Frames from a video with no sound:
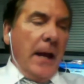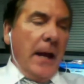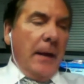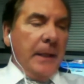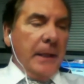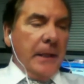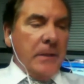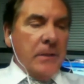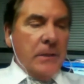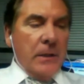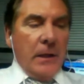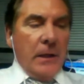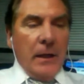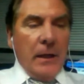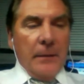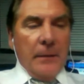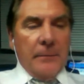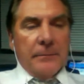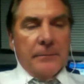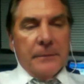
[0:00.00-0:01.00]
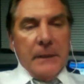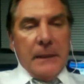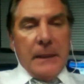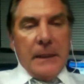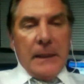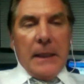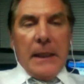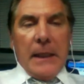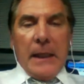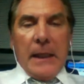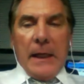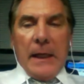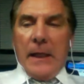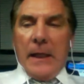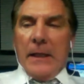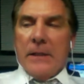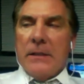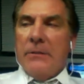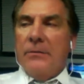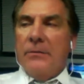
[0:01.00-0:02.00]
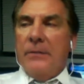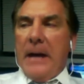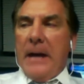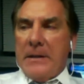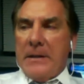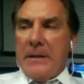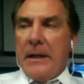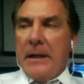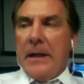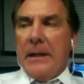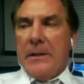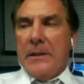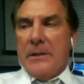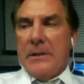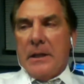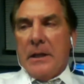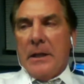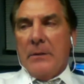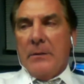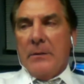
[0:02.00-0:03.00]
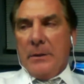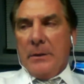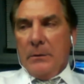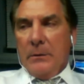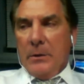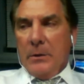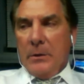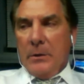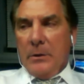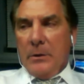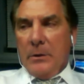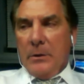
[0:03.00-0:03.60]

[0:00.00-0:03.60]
I mean it's a fascinating study when you look.